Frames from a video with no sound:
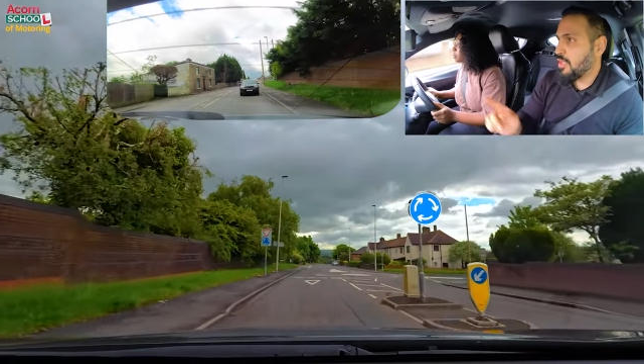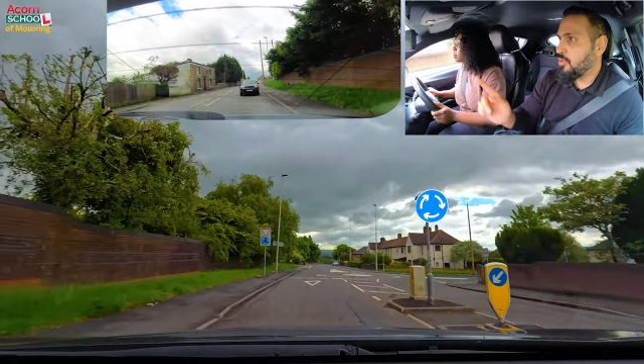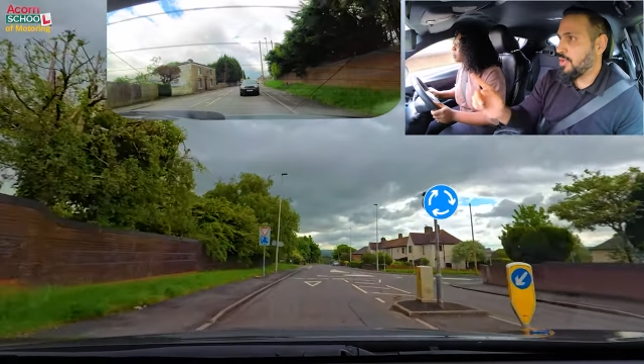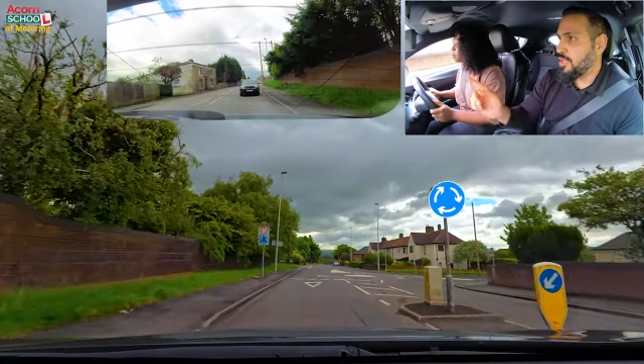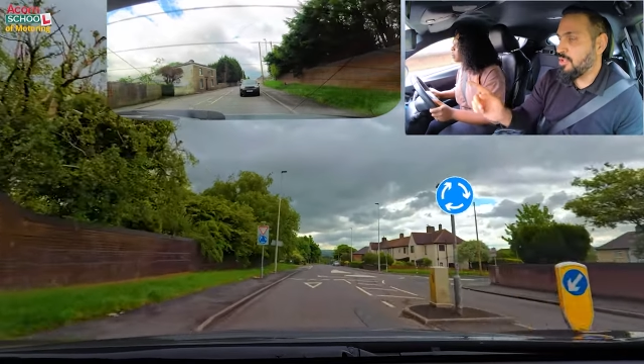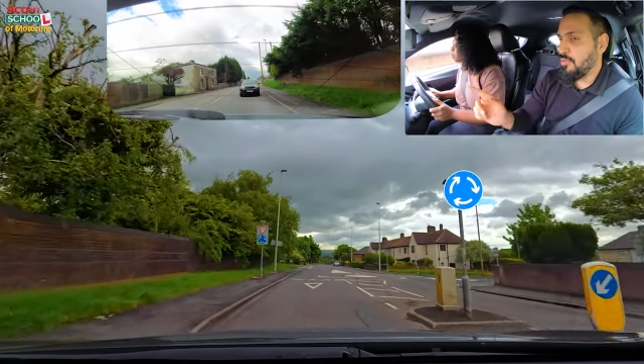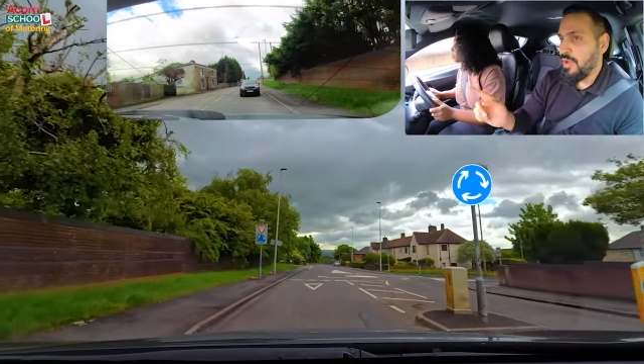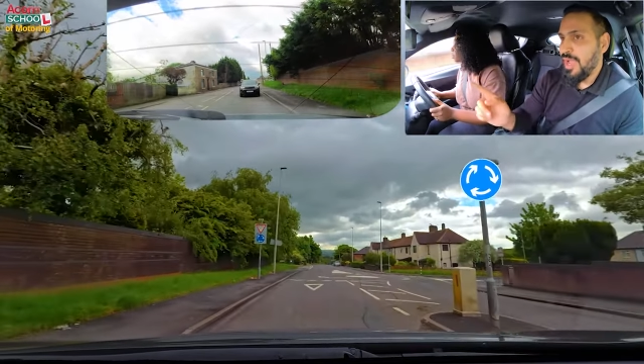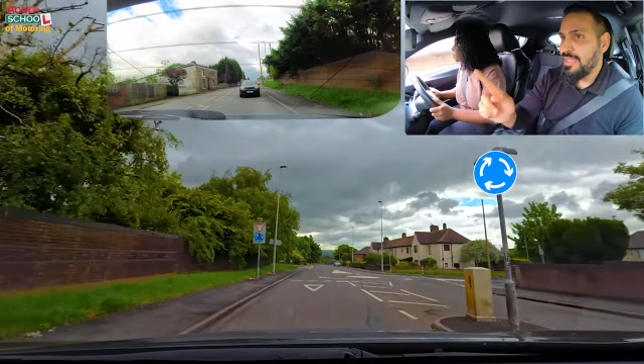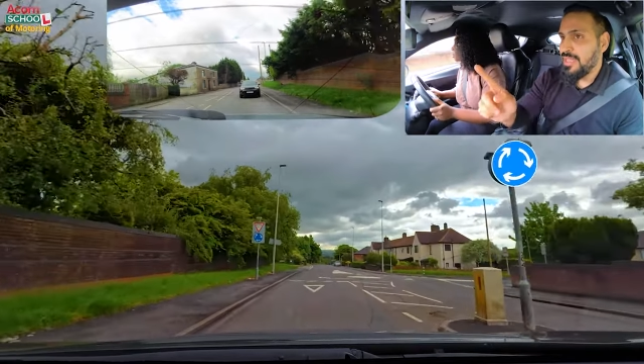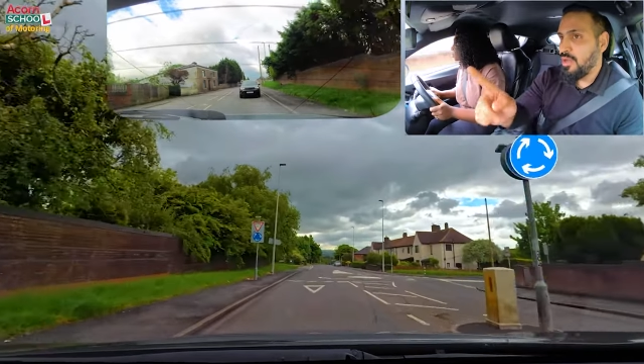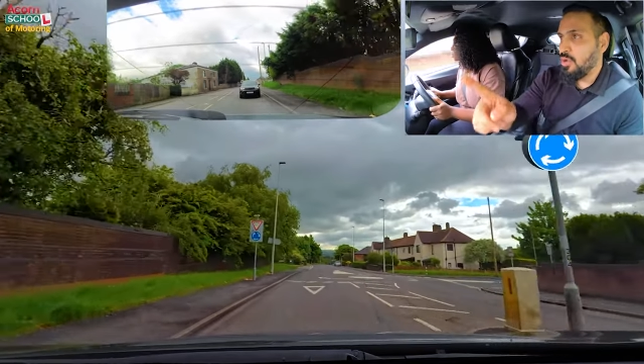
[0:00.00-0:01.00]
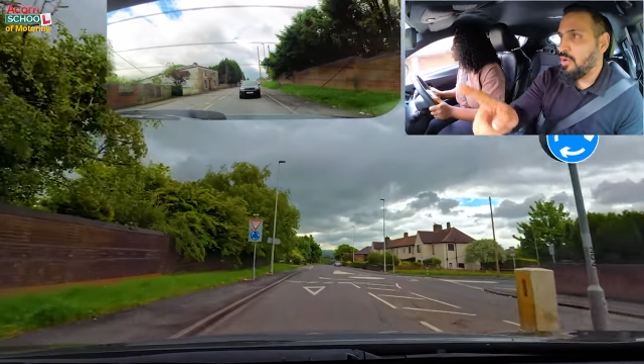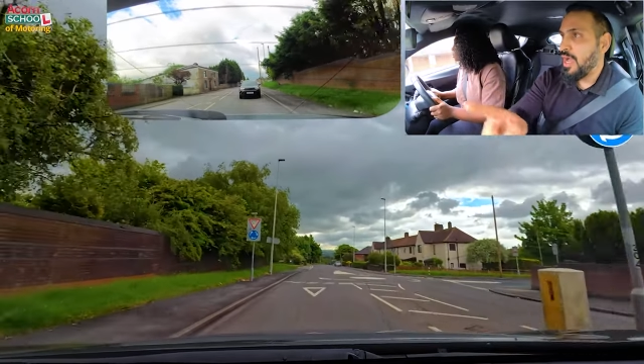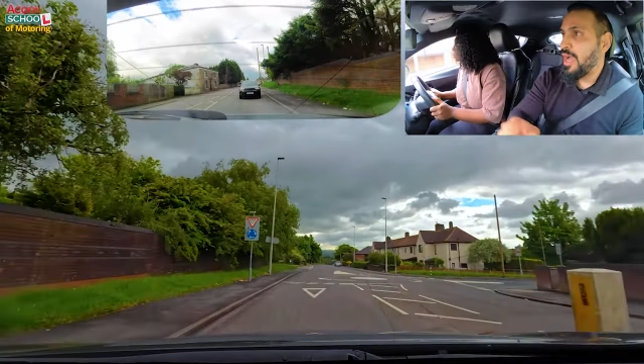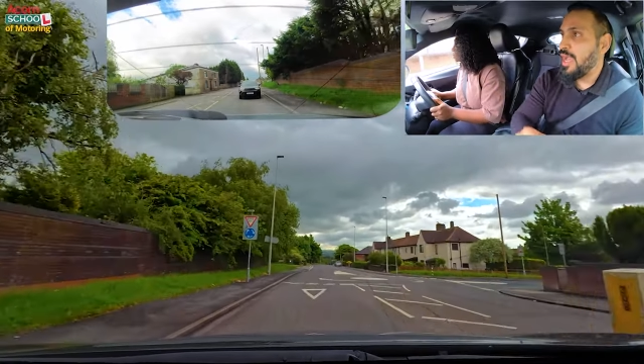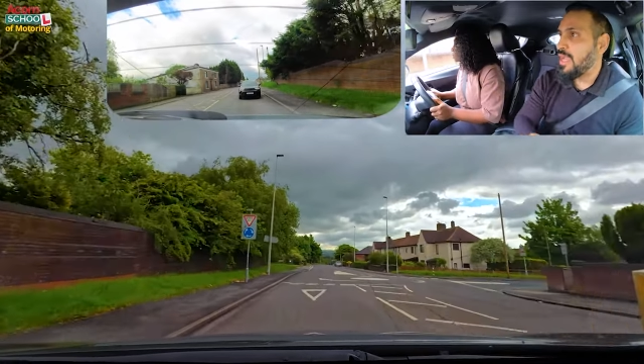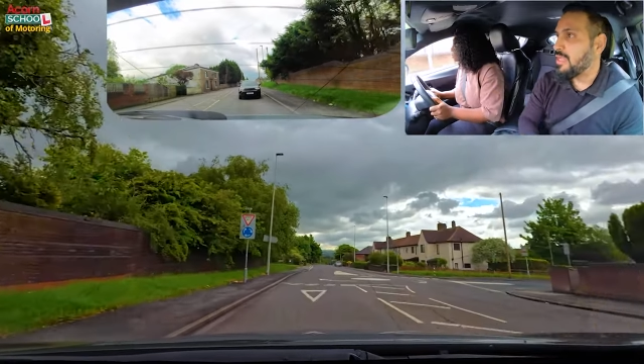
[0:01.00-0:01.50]
look at your right and look
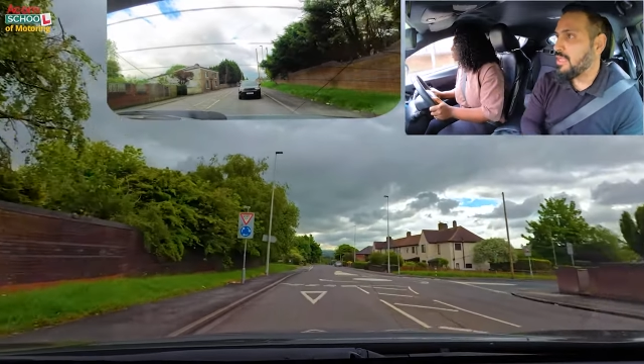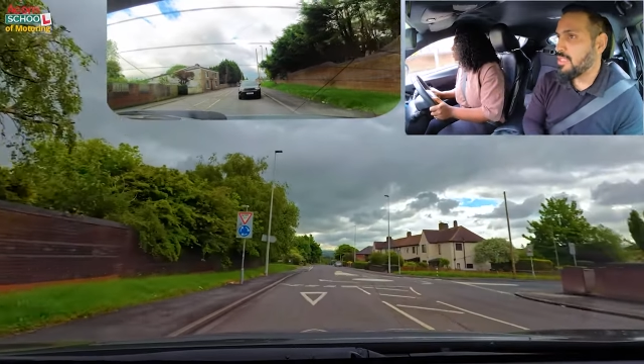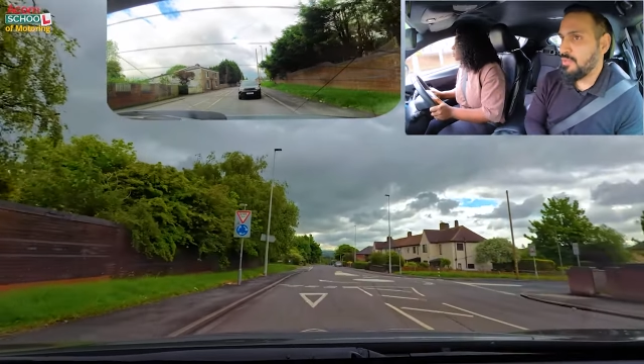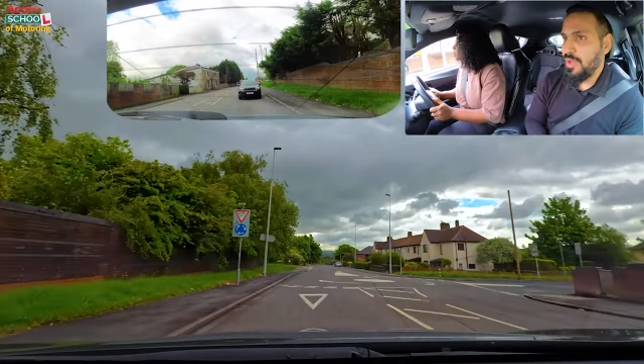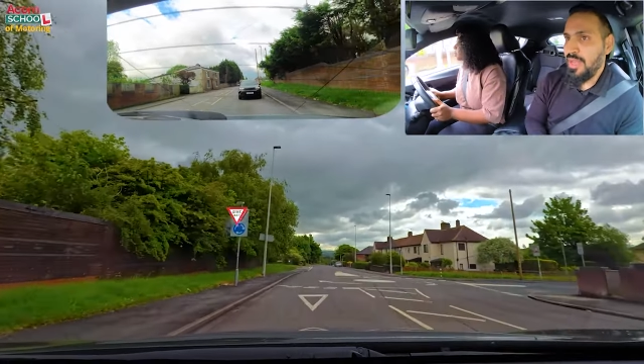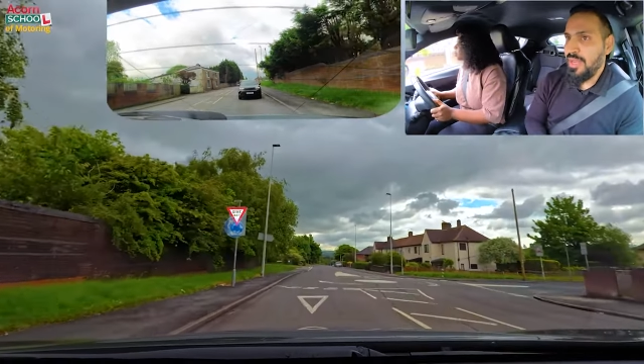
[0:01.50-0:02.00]
ahead as well.